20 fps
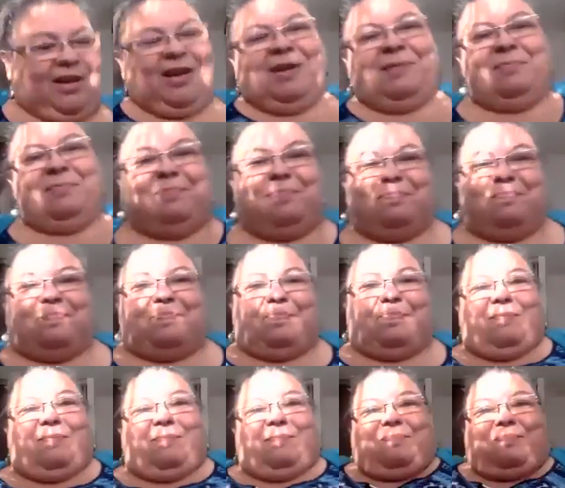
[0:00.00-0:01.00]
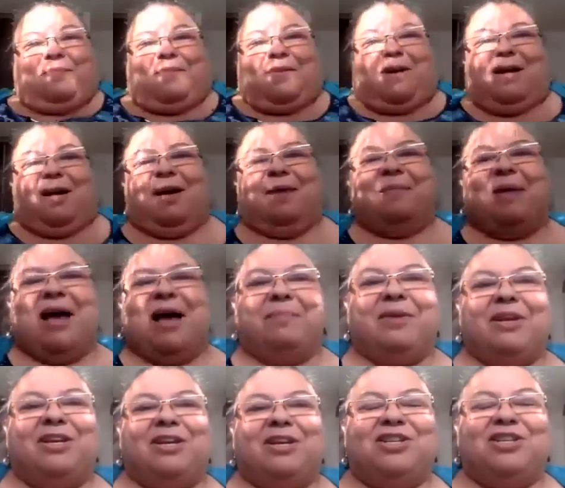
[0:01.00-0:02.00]
I'm
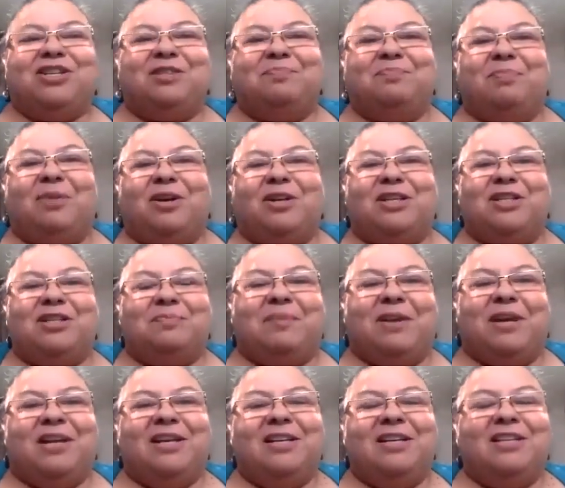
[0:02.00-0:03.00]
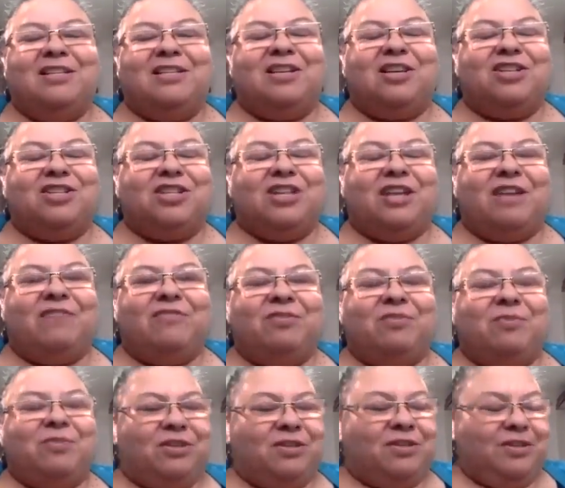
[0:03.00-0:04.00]
happy to just participate in discussion
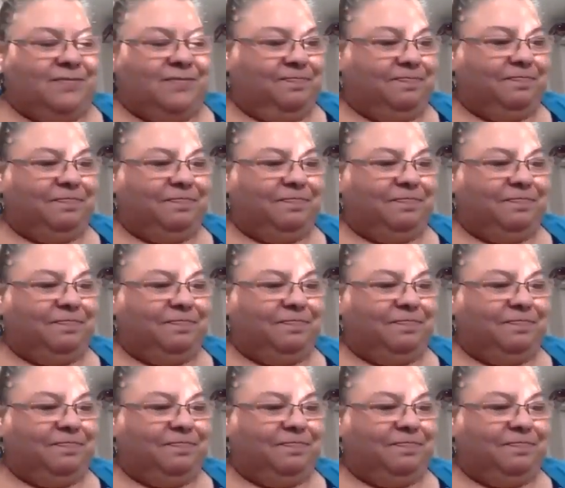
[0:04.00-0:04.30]
afterwards.